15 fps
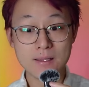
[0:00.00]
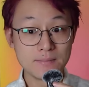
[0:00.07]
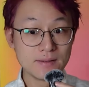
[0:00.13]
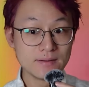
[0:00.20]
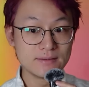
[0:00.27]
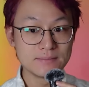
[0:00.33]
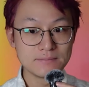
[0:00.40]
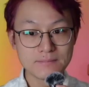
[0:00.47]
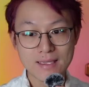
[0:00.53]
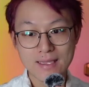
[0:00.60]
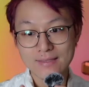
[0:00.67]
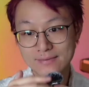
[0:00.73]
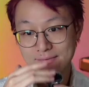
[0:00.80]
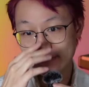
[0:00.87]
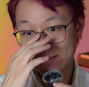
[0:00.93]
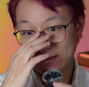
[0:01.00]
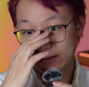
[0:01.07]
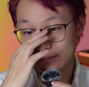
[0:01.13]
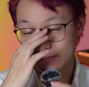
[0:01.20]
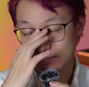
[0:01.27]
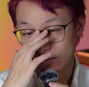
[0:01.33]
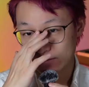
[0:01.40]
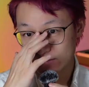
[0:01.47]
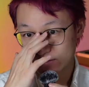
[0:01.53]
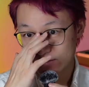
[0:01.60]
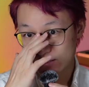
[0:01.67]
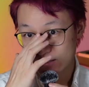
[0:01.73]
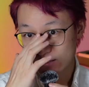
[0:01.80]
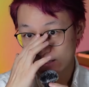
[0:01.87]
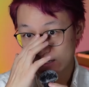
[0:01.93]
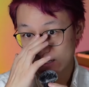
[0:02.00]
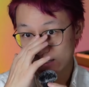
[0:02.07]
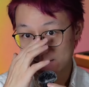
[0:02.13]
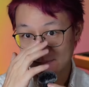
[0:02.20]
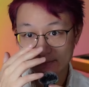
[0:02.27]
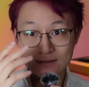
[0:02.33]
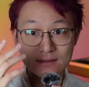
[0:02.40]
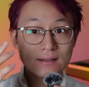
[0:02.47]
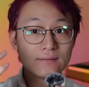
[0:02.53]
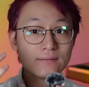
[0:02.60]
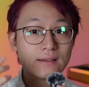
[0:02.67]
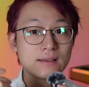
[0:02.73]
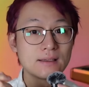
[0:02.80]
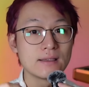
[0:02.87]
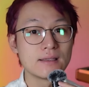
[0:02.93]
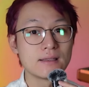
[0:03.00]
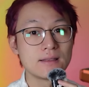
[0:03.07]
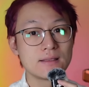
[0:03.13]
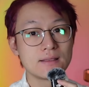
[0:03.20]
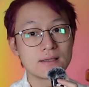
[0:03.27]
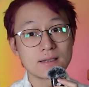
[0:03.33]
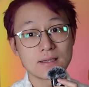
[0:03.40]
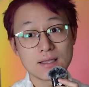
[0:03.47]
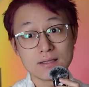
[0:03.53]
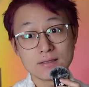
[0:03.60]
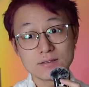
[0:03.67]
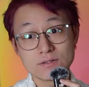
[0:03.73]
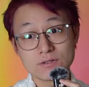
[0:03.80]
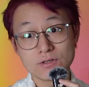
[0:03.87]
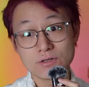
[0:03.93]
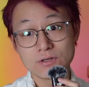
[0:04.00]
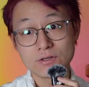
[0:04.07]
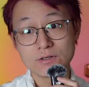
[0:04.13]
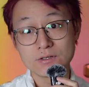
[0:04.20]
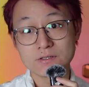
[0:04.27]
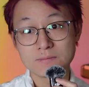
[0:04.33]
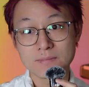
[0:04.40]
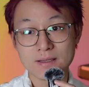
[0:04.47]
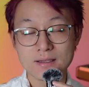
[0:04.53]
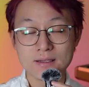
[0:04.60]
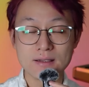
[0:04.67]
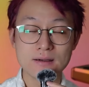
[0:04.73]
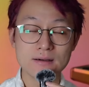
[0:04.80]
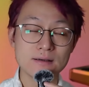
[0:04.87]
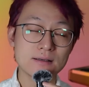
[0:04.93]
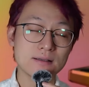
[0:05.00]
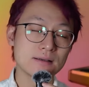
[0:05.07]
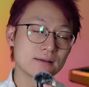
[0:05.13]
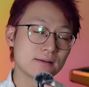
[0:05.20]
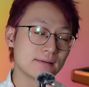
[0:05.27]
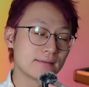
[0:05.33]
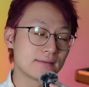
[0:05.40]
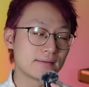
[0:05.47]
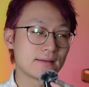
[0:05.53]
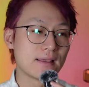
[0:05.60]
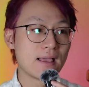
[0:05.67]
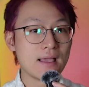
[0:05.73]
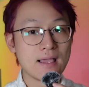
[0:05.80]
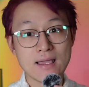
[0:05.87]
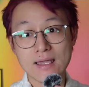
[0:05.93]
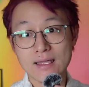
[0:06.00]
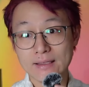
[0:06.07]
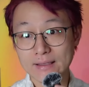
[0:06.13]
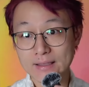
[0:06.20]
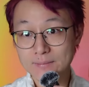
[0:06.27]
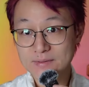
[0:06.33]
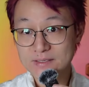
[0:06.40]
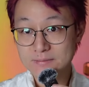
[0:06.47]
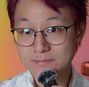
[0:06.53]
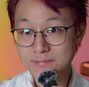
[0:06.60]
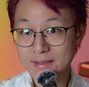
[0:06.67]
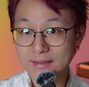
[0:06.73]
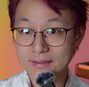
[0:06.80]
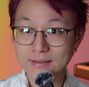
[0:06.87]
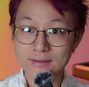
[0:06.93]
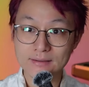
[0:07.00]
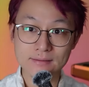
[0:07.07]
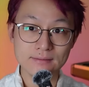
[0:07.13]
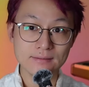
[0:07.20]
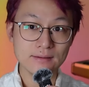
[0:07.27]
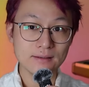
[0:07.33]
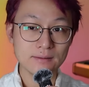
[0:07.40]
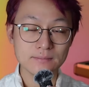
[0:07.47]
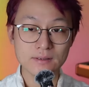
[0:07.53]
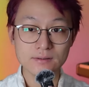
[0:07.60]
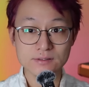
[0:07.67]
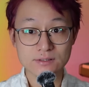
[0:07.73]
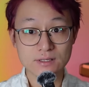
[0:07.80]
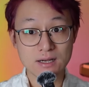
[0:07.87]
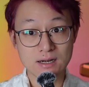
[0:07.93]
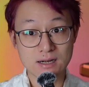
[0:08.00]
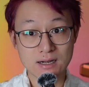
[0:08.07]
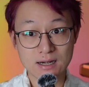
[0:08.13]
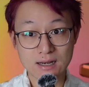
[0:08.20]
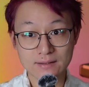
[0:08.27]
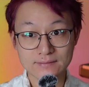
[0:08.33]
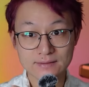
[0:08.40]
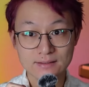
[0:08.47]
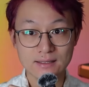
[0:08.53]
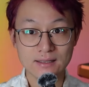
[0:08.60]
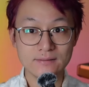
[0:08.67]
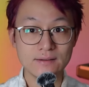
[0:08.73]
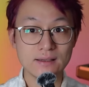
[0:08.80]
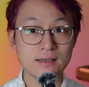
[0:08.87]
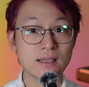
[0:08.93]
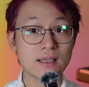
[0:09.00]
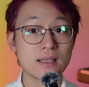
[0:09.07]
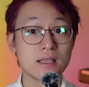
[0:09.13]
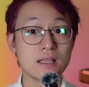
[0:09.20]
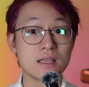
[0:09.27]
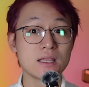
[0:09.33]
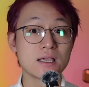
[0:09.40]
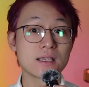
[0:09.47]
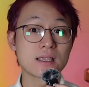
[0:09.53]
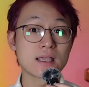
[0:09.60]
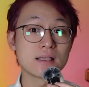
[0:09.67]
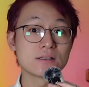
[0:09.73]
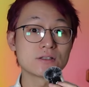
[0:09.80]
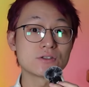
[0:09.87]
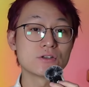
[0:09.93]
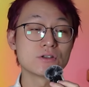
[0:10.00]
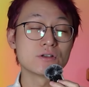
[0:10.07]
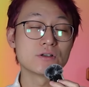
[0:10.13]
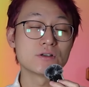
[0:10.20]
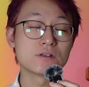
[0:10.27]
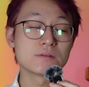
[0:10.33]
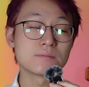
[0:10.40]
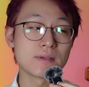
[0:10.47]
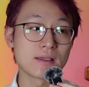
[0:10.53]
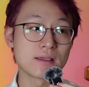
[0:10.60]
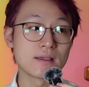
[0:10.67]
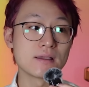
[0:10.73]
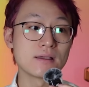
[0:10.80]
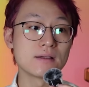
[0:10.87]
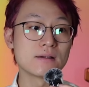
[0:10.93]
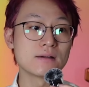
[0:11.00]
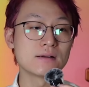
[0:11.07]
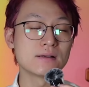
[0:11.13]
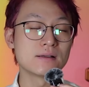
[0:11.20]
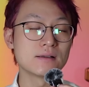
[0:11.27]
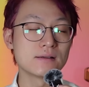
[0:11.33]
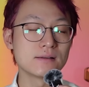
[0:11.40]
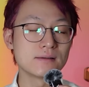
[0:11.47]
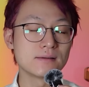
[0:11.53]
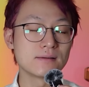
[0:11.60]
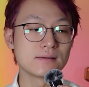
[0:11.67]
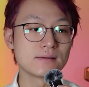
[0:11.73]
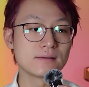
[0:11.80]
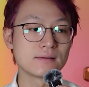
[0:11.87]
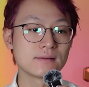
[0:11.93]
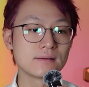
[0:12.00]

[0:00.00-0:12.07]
Been spending most their lives living in the gangsta's paradise. Keep spending most their lives living in the gangsta's paradise.